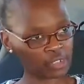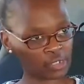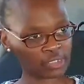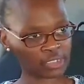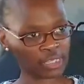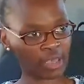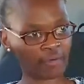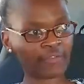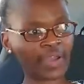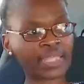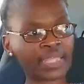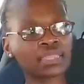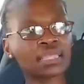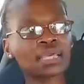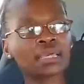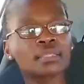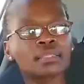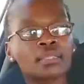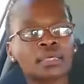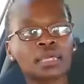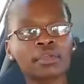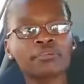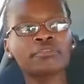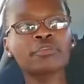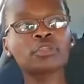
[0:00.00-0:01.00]
look after yourself.
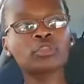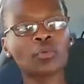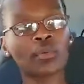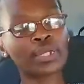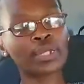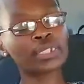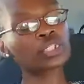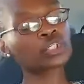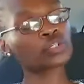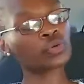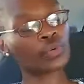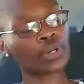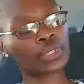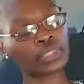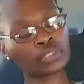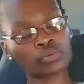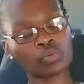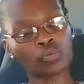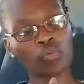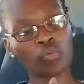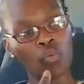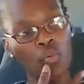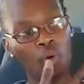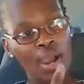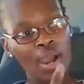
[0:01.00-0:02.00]
I think even when
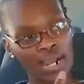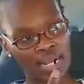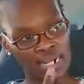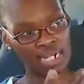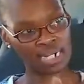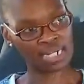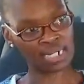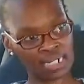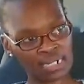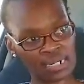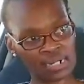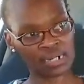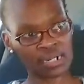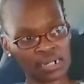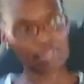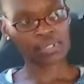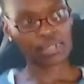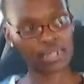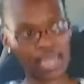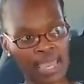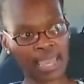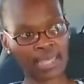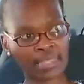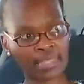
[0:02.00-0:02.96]
she went to work